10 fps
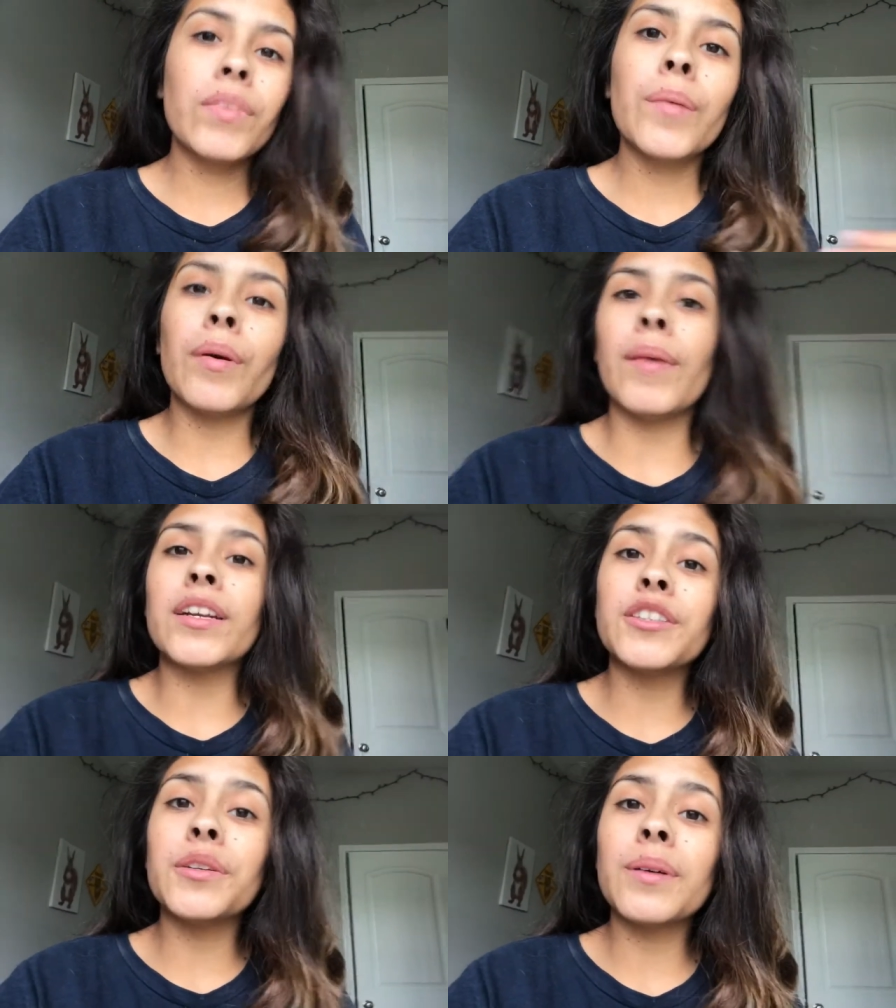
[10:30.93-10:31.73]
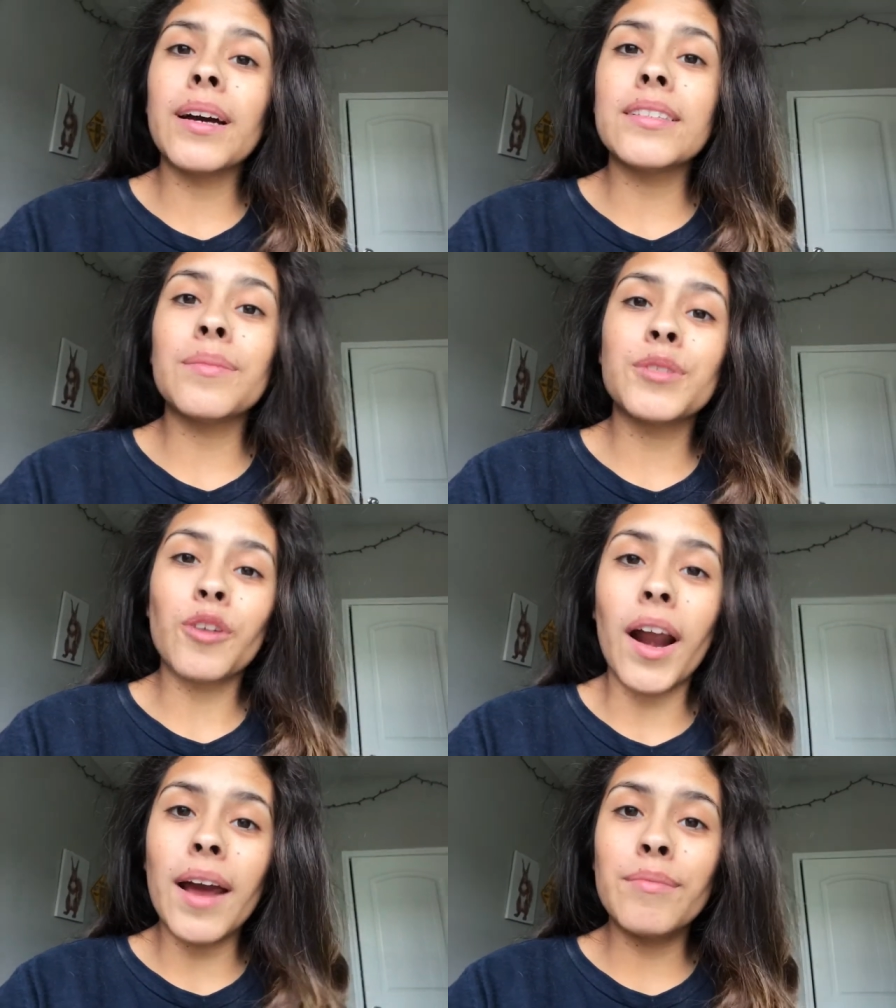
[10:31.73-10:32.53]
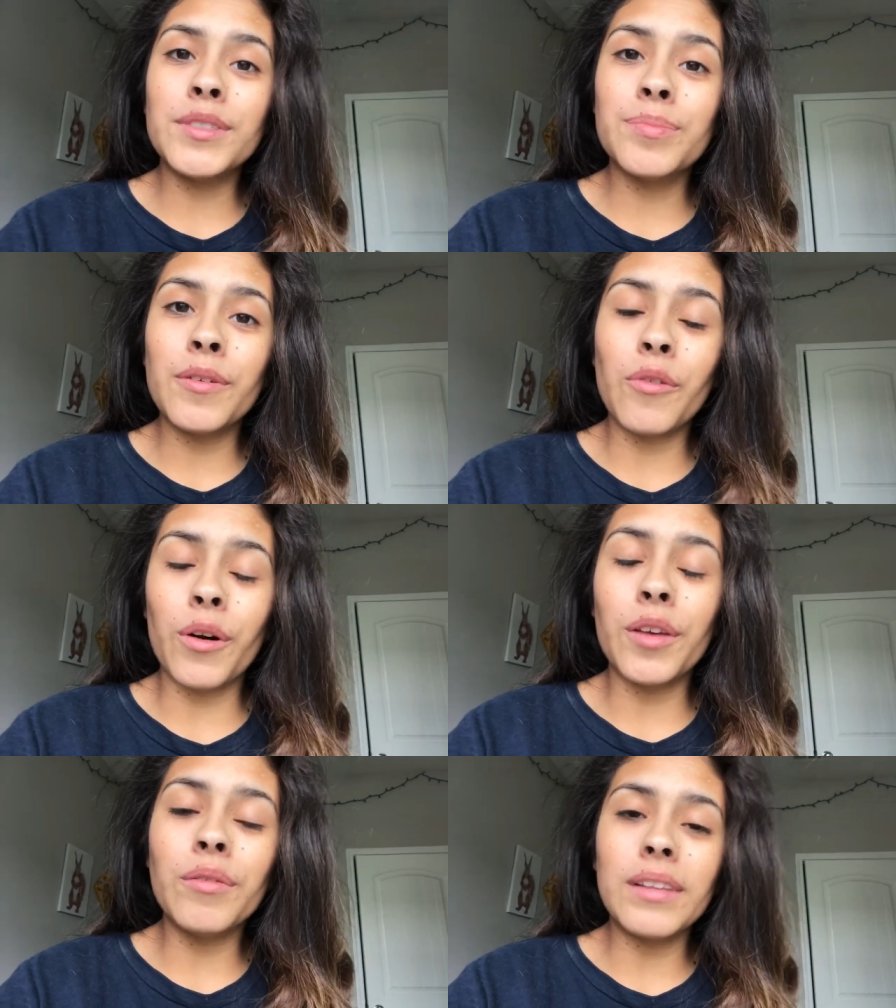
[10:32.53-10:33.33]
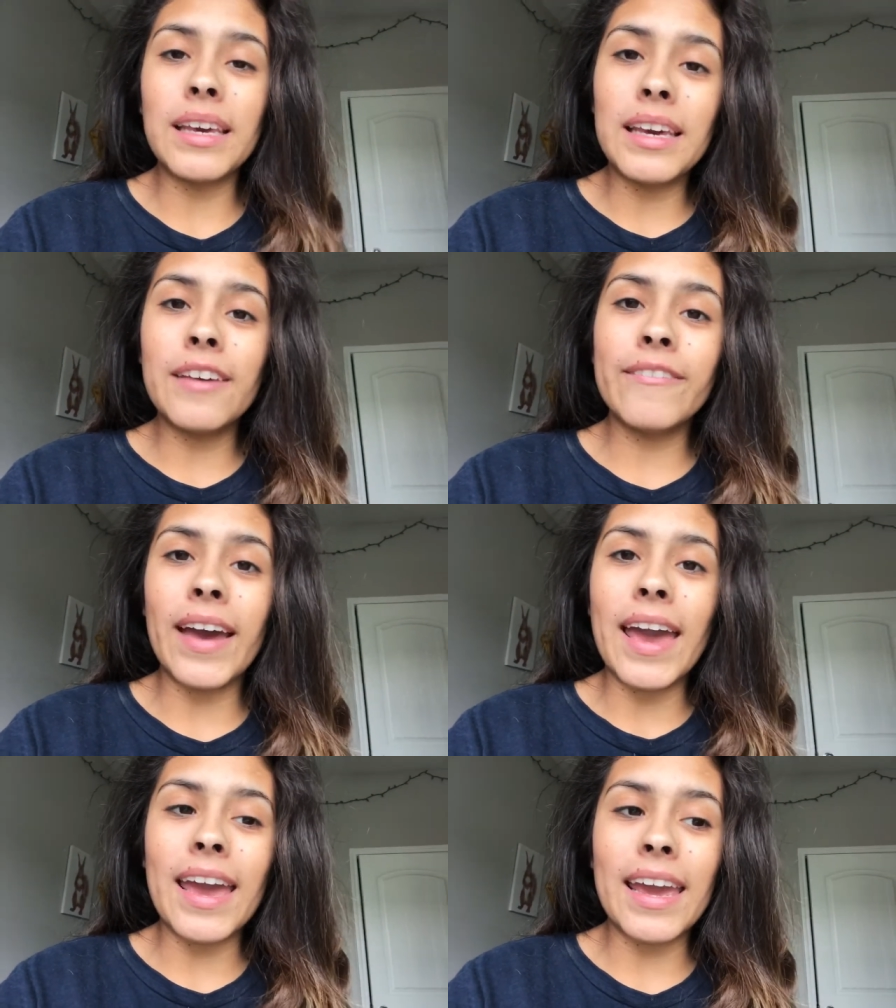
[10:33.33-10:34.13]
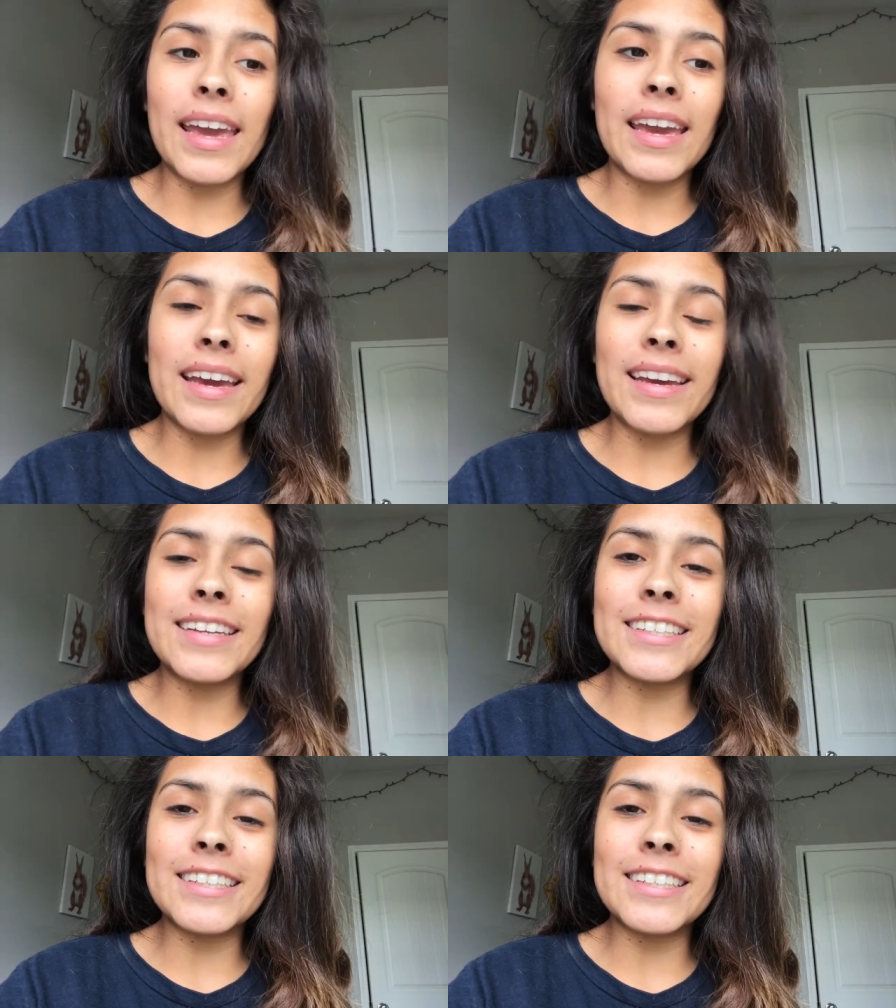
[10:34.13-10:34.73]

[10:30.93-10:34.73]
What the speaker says: But make sure you guys subscribe before you leave and